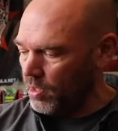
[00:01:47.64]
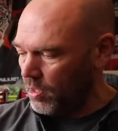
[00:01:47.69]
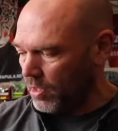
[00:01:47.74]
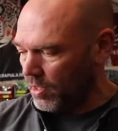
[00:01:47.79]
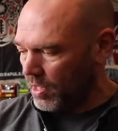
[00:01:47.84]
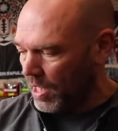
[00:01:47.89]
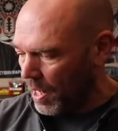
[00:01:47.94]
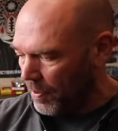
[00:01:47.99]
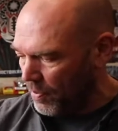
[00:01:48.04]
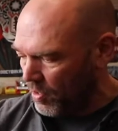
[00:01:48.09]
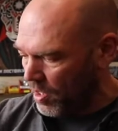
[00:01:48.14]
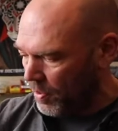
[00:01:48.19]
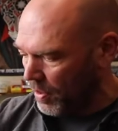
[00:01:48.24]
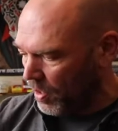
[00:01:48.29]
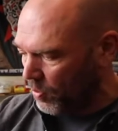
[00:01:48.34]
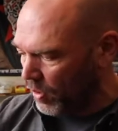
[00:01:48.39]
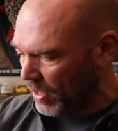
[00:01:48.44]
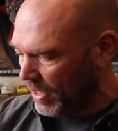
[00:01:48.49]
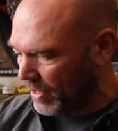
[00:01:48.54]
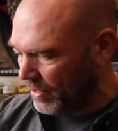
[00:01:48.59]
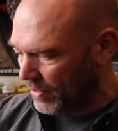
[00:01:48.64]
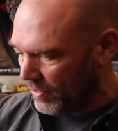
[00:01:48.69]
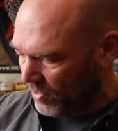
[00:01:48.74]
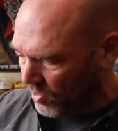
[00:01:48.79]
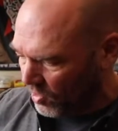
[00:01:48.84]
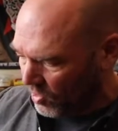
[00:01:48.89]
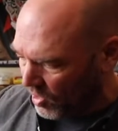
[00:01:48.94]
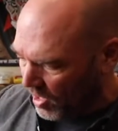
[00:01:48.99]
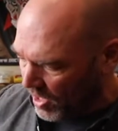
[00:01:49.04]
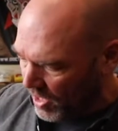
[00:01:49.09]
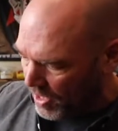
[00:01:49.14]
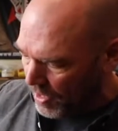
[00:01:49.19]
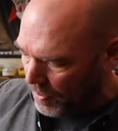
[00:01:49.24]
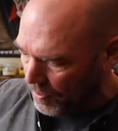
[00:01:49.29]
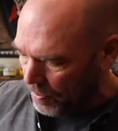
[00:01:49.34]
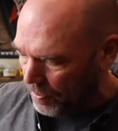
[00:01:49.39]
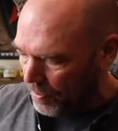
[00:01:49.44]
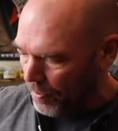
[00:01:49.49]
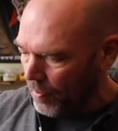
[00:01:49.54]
on the camera, but we can see